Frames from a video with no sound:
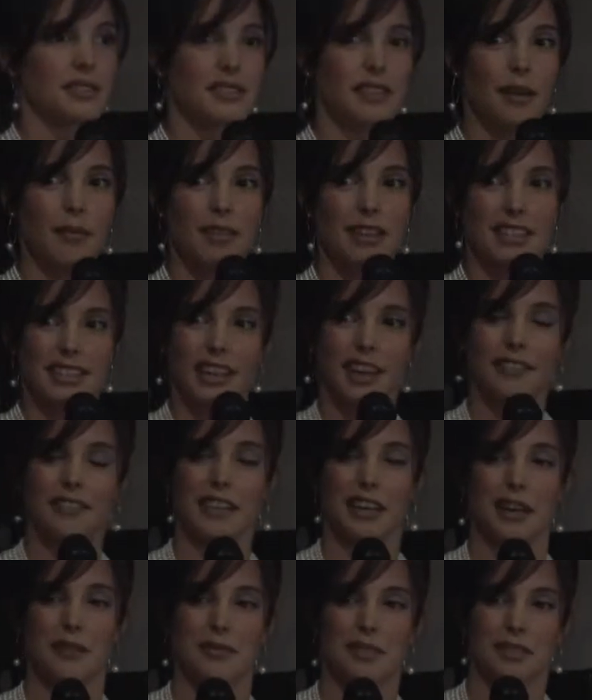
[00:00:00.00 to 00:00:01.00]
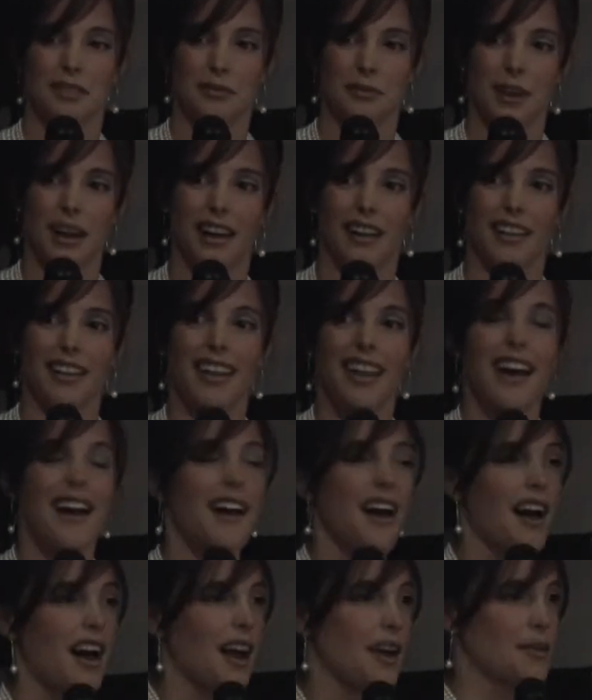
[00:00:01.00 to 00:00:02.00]
some of the tough times as well.
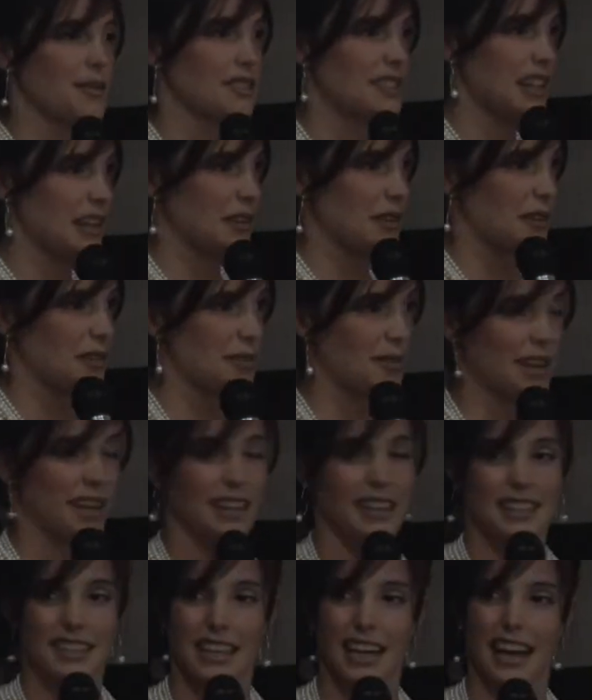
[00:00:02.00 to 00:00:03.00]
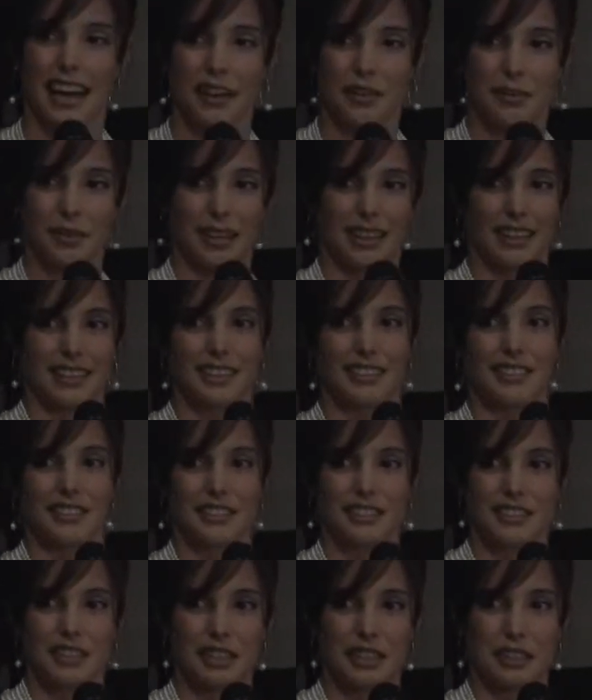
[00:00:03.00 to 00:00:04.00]
I was there with my dad when
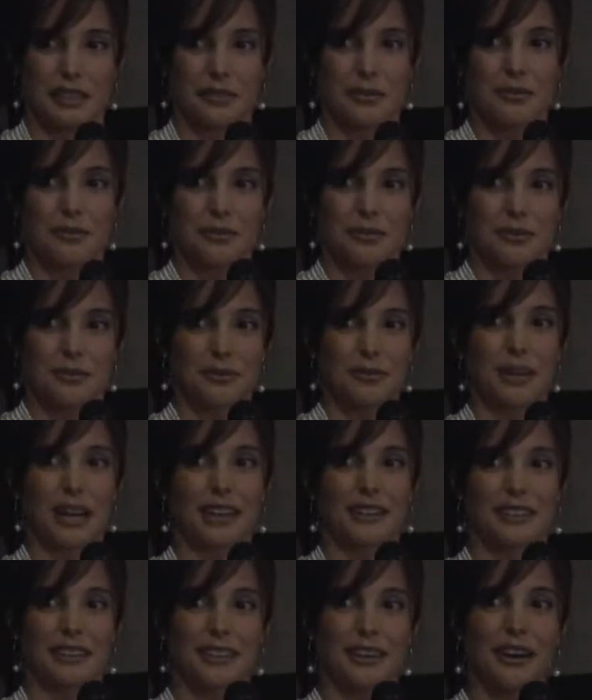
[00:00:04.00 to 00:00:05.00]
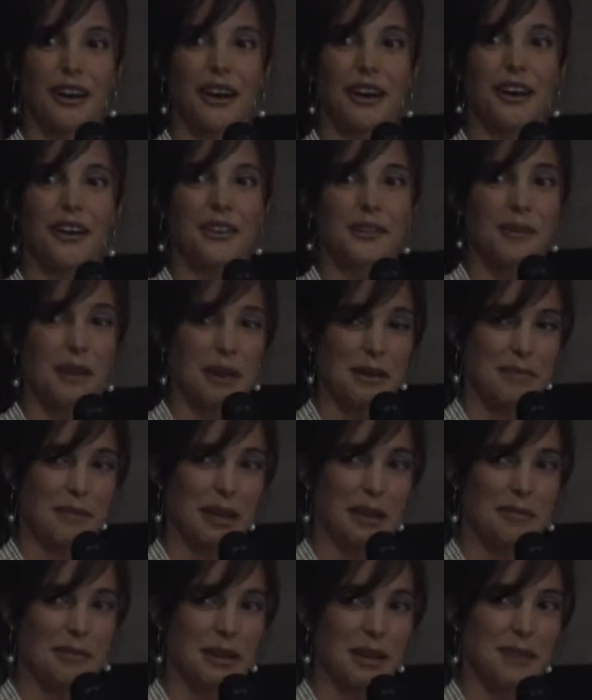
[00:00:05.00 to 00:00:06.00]
she wrecked her car on the way to
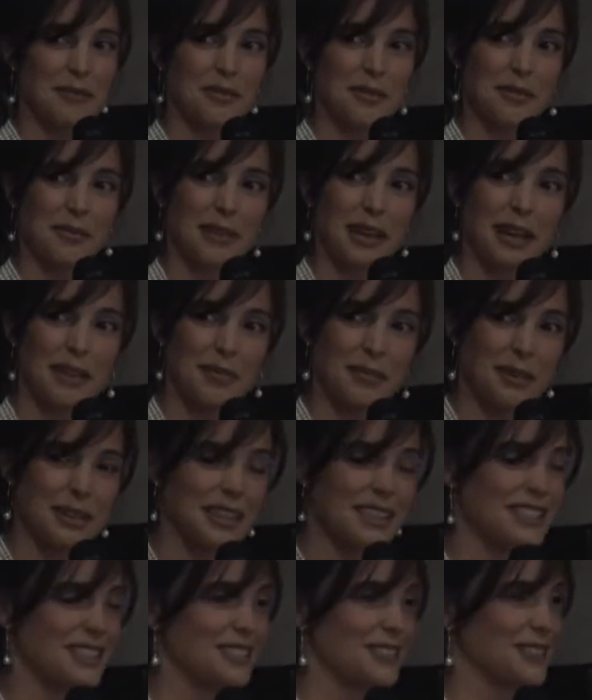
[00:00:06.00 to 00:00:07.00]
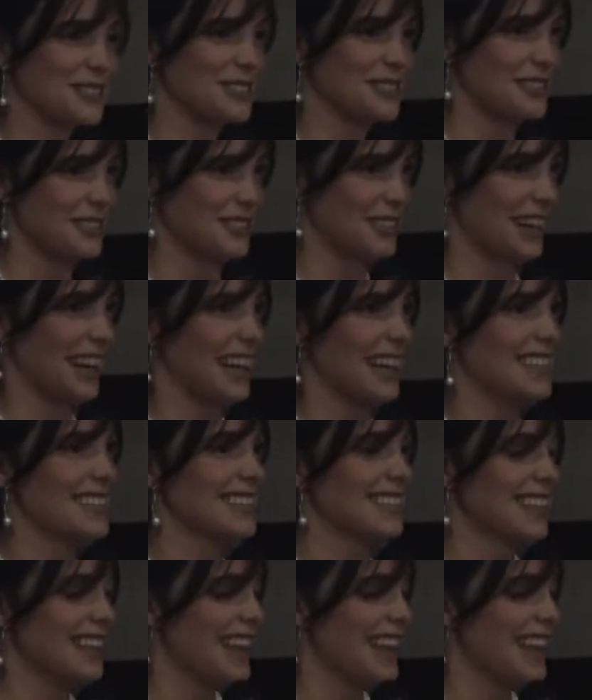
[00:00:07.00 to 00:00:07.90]
pick me up from Lethbridge, which is great.